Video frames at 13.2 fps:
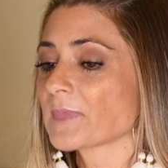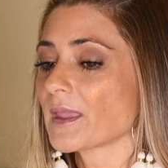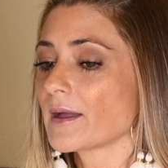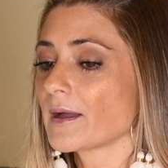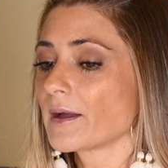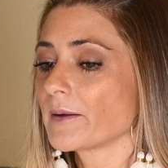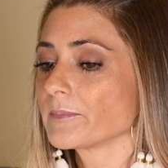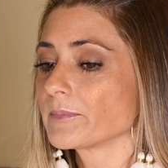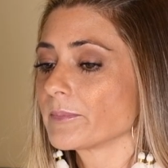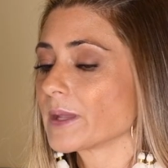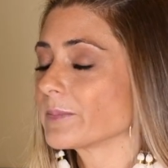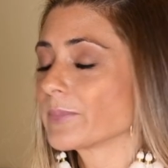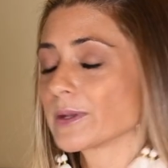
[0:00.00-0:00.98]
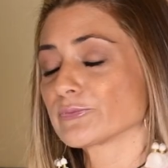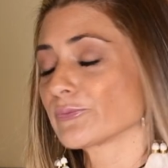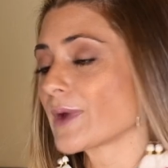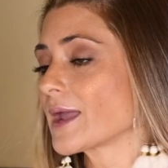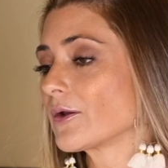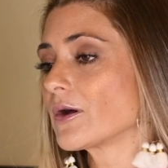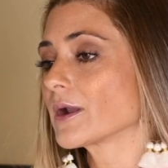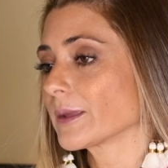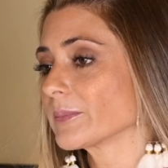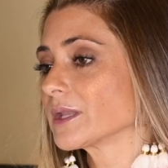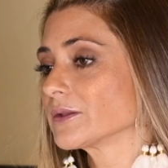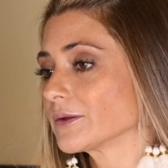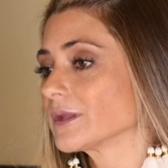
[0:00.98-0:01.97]
Um, but, but right on, I
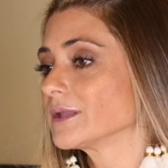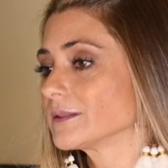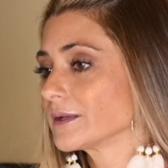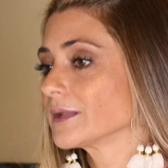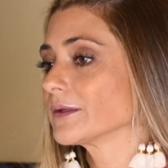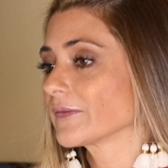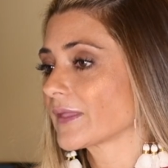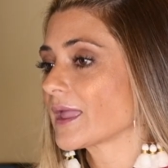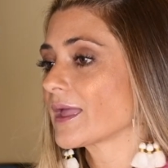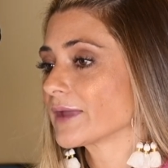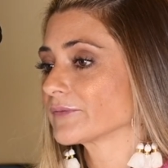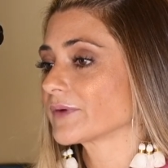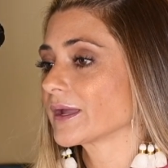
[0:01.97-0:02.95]
mean, you hit the nail on the head